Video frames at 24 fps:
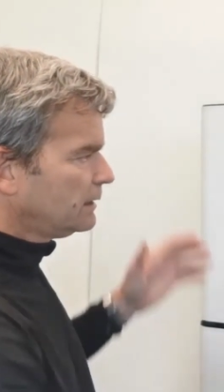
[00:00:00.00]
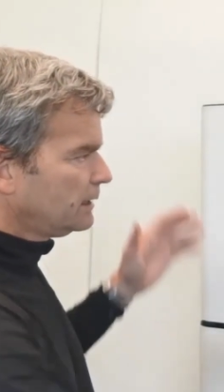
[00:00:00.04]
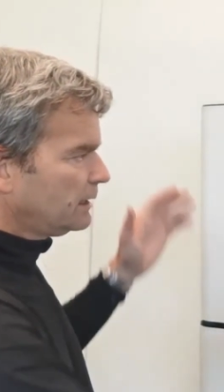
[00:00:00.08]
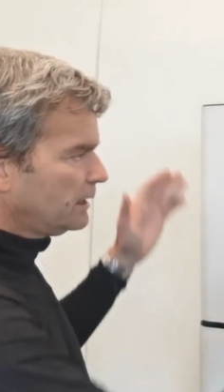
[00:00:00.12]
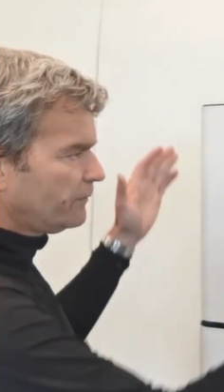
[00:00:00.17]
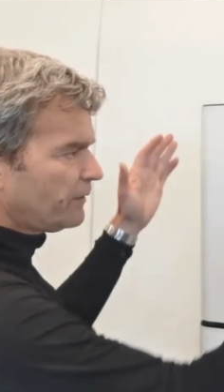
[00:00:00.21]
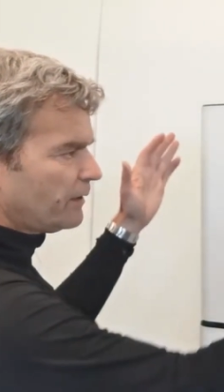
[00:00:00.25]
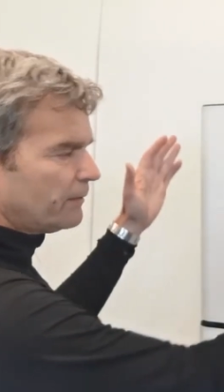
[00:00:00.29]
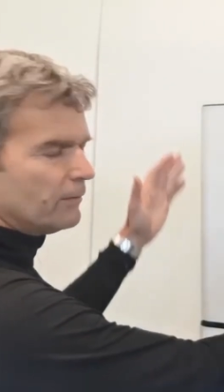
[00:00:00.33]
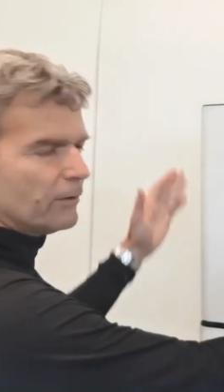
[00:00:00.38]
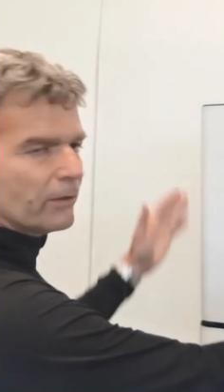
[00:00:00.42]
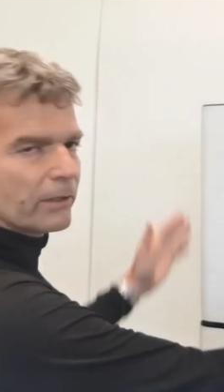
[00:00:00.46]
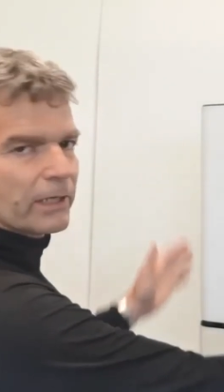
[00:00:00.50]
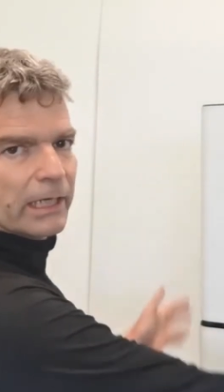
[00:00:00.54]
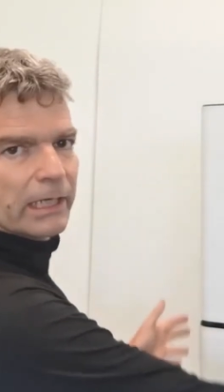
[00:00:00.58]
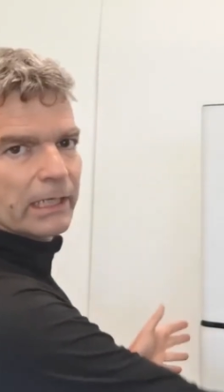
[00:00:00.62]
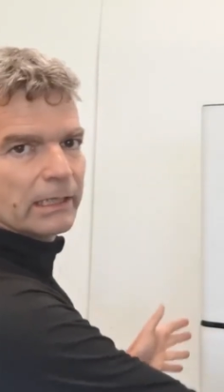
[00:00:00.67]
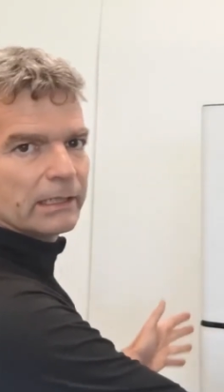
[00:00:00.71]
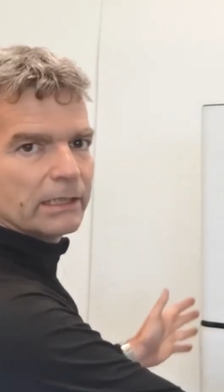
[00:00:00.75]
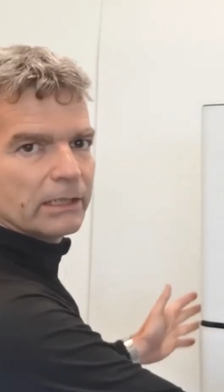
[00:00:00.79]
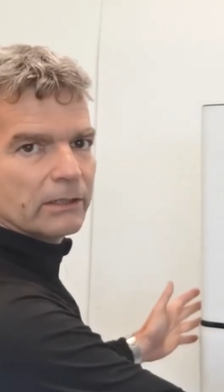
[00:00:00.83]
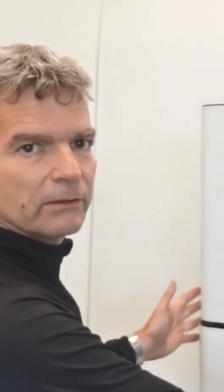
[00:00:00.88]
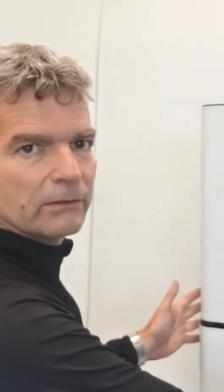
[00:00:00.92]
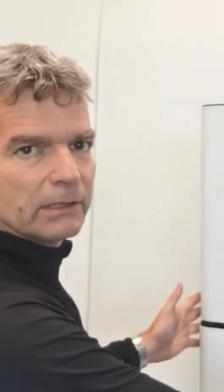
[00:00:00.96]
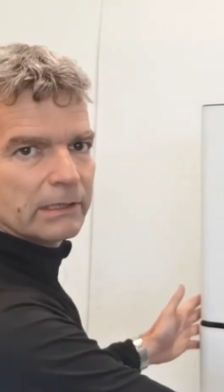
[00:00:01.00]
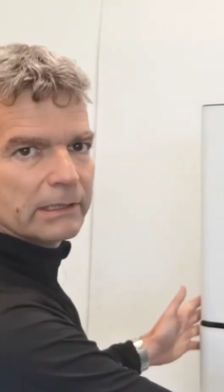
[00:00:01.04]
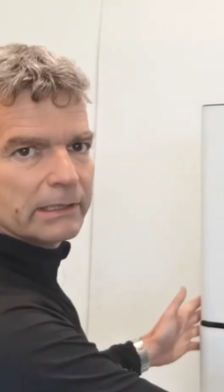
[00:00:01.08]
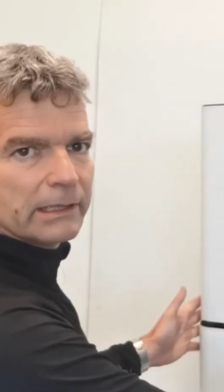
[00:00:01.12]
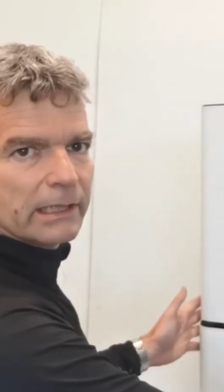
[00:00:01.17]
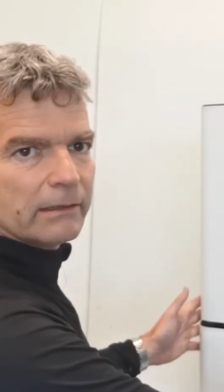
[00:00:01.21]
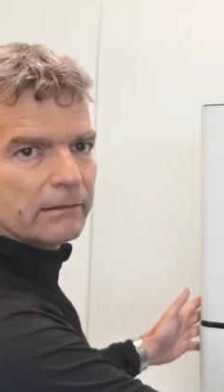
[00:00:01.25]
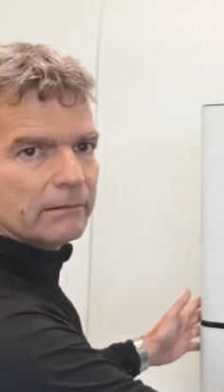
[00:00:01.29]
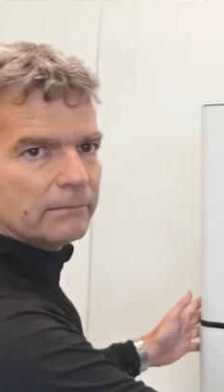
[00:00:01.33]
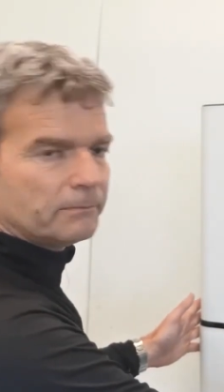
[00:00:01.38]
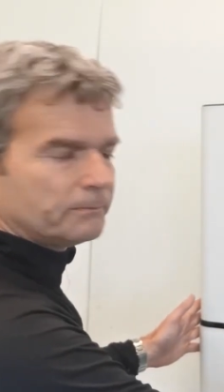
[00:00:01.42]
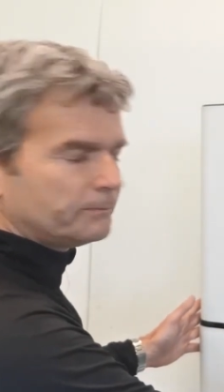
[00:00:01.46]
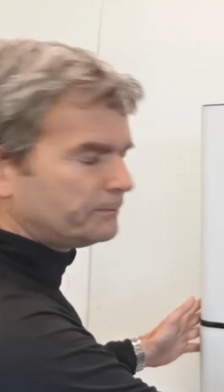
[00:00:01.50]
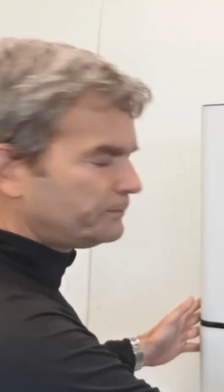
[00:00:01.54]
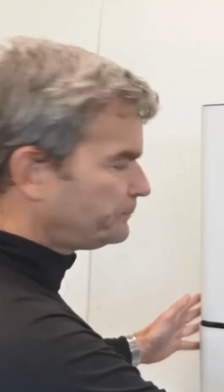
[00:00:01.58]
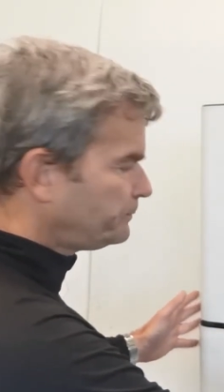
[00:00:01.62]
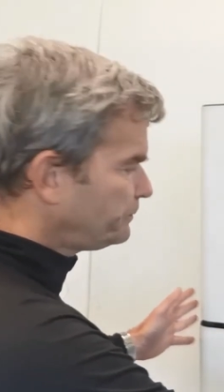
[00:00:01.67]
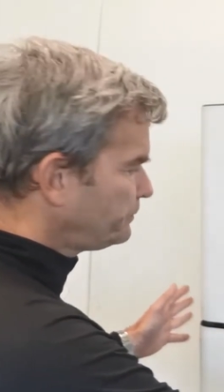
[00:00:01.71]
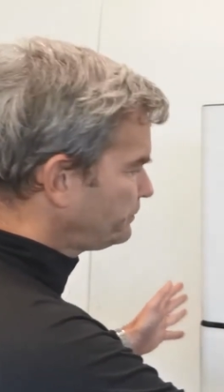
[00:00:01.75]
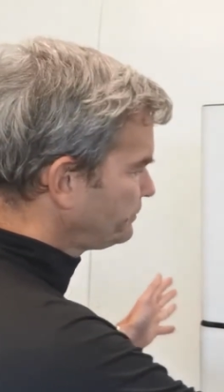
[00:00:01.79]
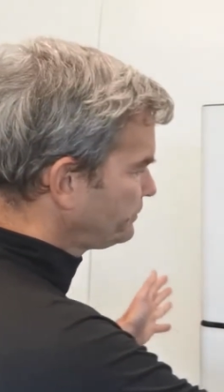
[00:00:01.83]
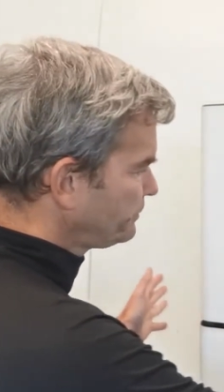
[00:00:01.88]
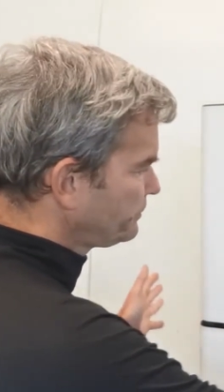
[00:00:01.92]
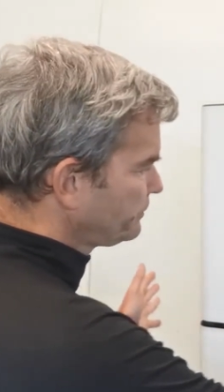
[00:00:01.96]
If I'm looking at the unit here,
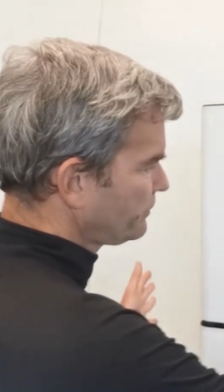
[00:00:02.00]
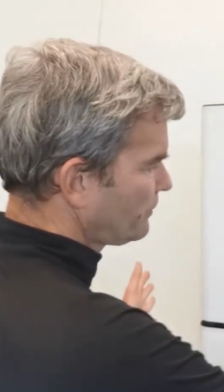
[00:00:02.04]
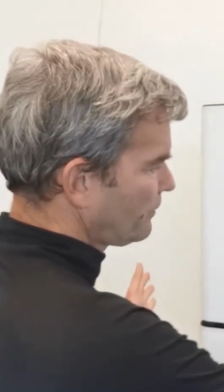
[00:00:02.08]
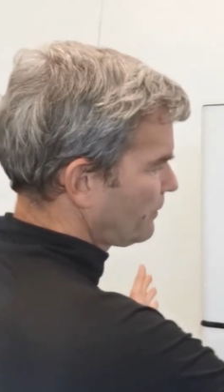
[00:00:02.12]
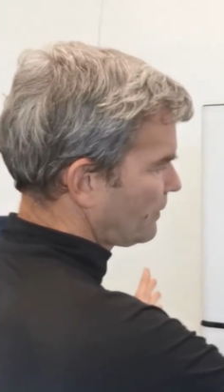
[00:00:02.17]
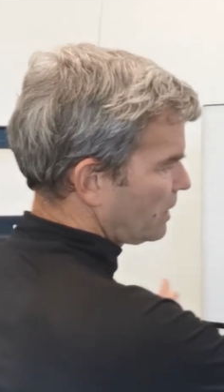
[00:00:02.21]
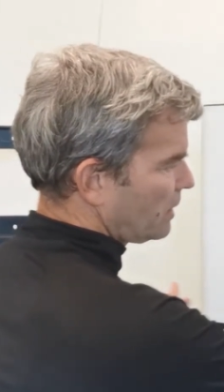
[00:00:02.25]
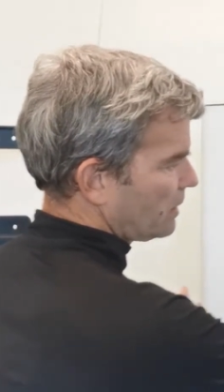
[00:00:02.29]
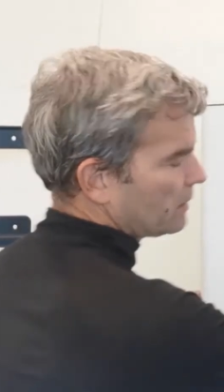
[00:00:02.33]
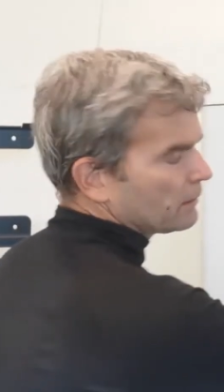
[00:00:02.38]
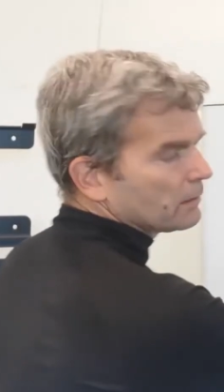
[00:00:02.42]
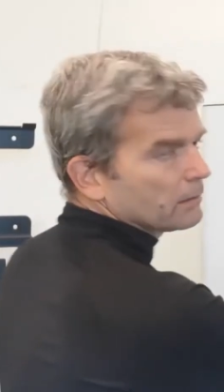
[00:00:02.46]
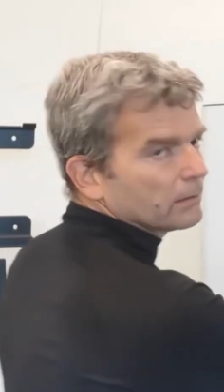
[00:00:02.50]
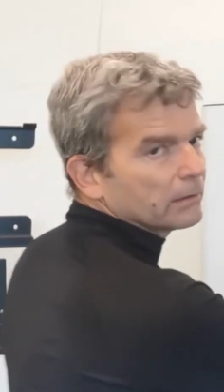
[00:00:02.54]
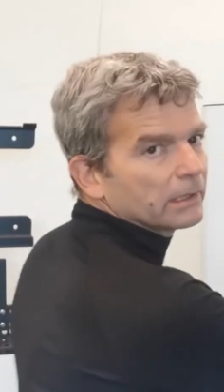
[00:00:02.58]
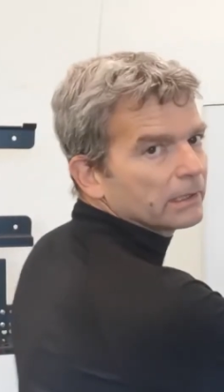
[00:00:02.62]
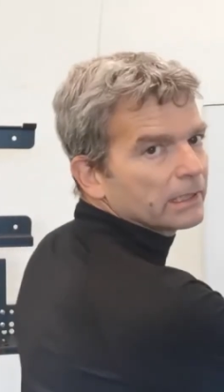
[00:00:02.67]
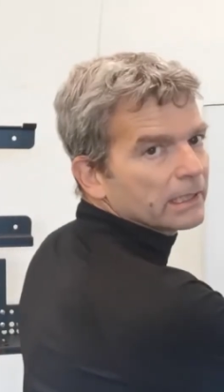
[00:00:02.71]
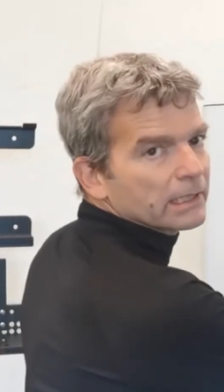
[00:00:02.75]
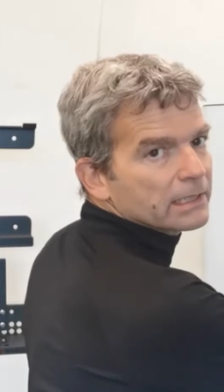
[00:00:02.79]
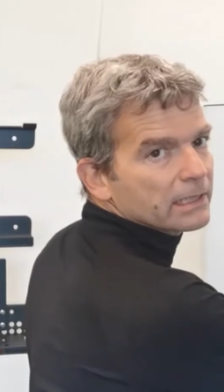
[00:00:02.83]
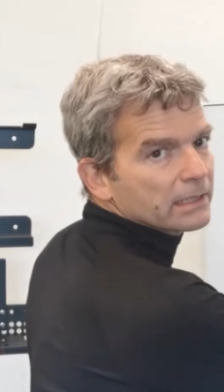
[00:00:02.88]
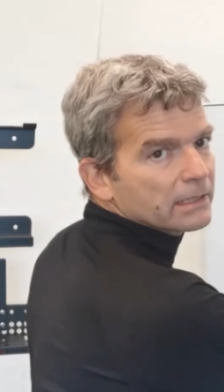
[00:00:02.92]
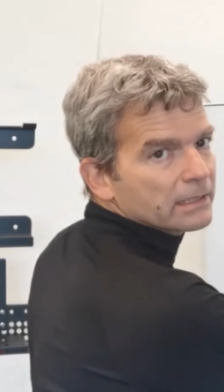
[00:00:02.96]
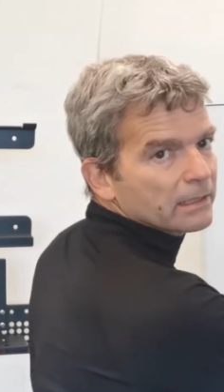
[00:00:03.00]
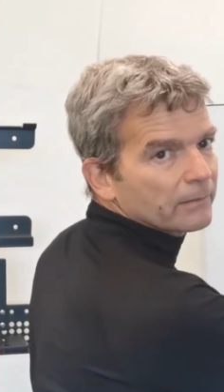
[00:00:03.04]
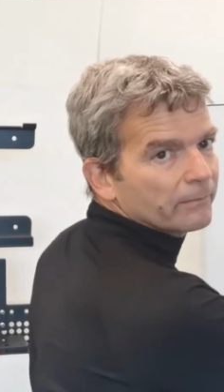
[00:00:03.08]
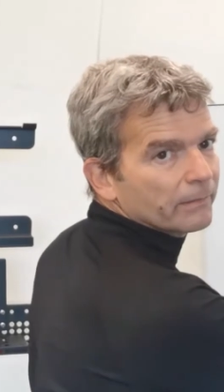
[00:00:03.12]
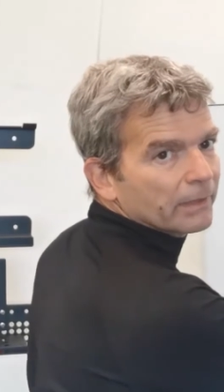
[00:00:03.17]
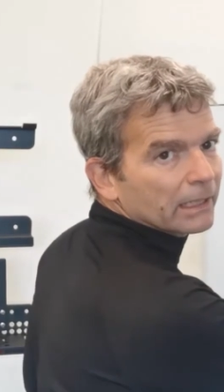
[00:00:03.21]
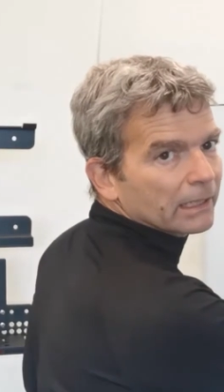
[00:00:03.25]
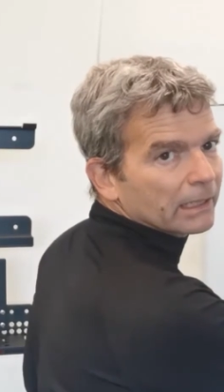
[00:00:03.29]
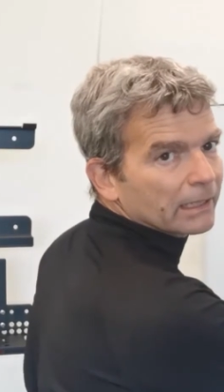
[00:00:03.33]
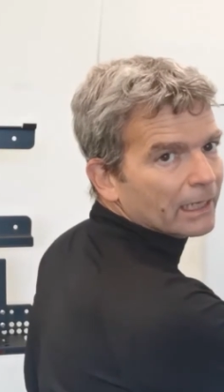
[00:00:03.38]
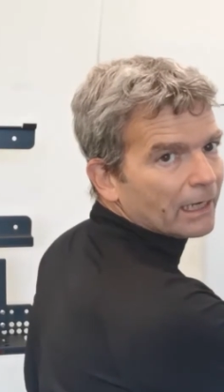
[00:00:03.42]
this is the middle